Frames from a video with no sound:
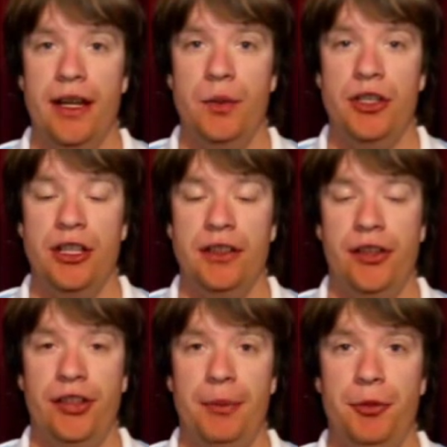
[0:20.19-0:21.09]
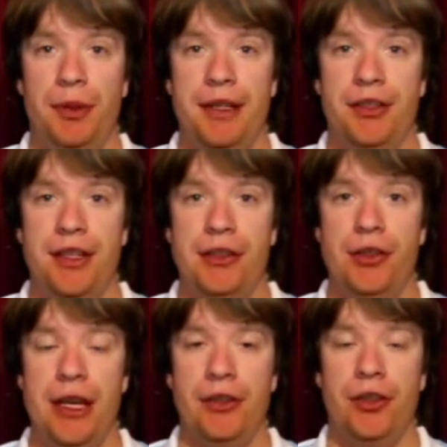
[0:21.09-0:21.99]
Language English Subs, released in the year
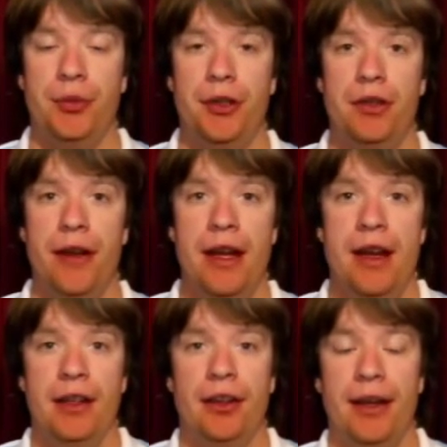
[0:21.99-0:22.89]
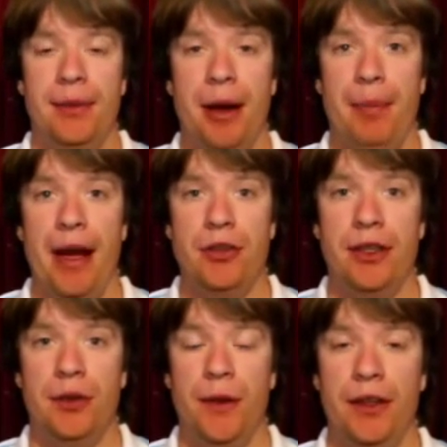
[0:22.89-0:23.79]
2012, directed by
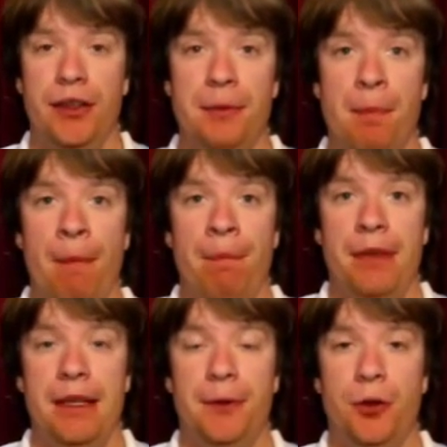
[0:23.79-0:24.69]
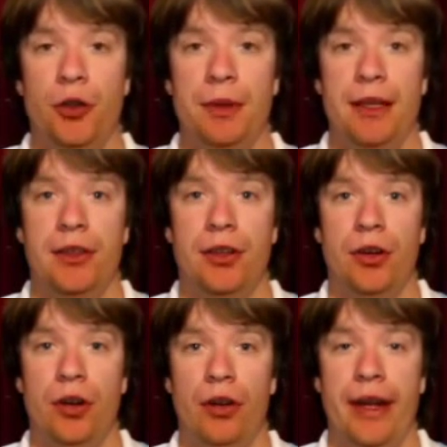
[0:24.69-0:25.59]
Patrick Sveason, and this film is
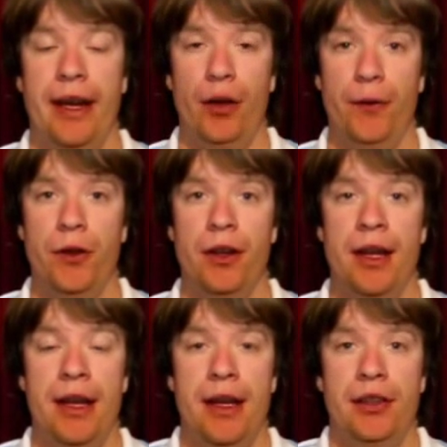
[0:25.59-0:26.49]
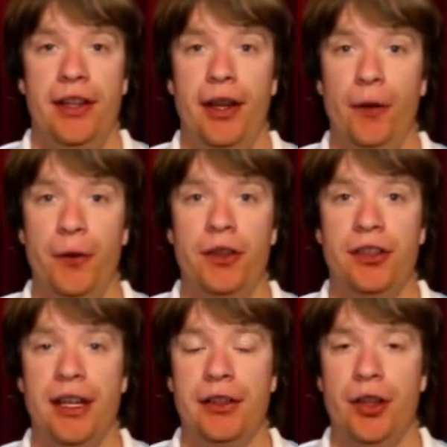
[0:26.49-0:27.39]
called Hellfjord. So Hellfjord
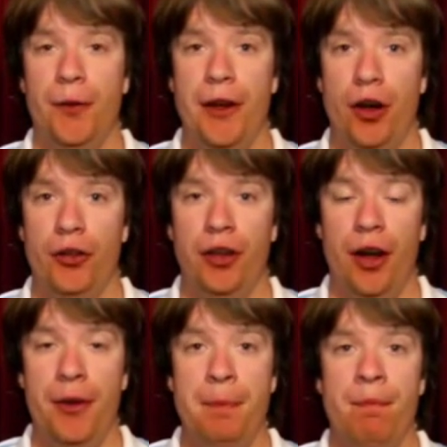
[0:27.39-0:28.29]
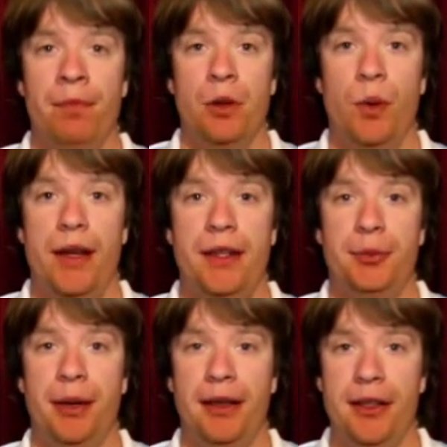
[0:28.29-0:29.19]
starts off in Oslo, where
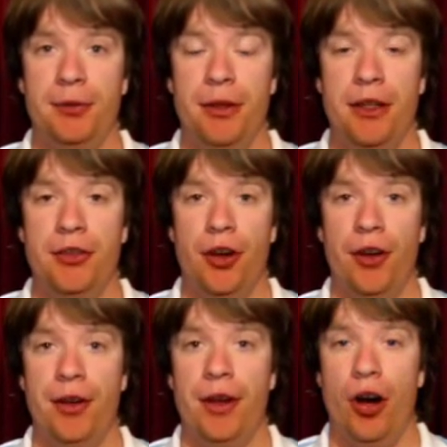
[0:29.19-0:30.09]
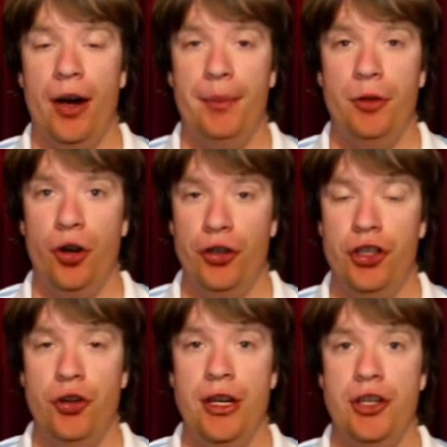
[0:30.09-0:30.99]
this policeman is on
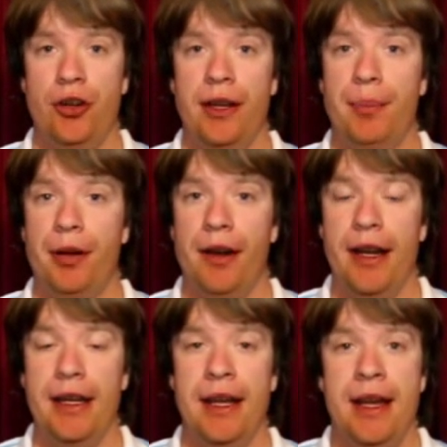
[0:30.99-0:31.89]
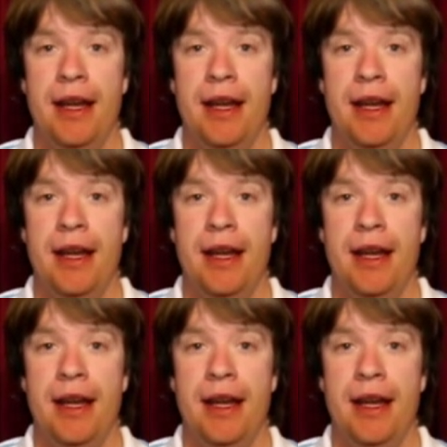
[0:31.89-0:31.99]
duty during a parade.